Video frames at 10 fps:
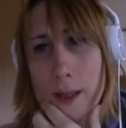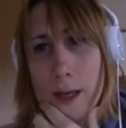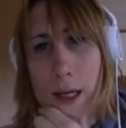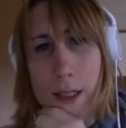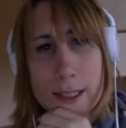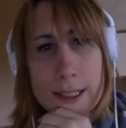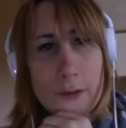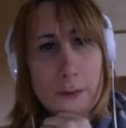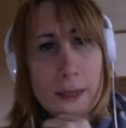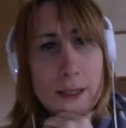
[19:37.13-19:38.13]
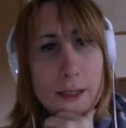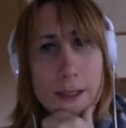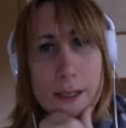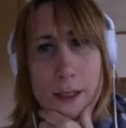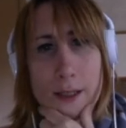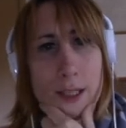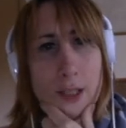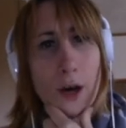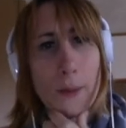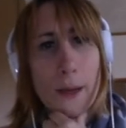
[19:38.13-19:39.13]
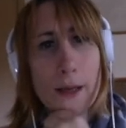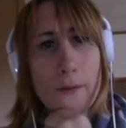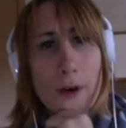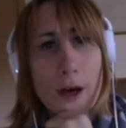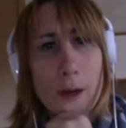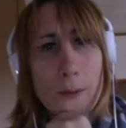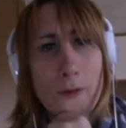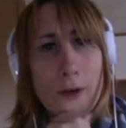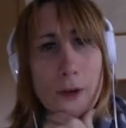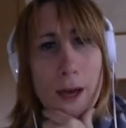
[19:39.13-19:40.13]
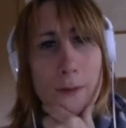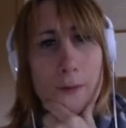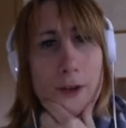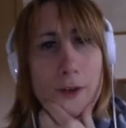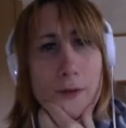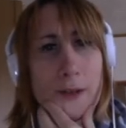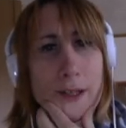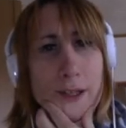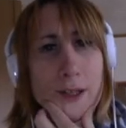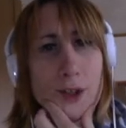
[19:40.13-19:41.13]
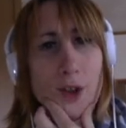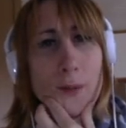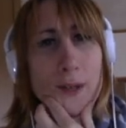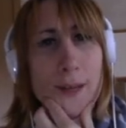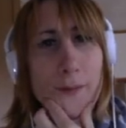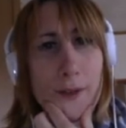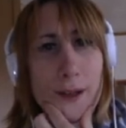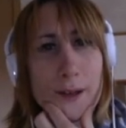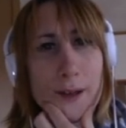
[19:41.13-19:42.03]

Kanji itself means stop, and the verb vocab version of it is to stop something.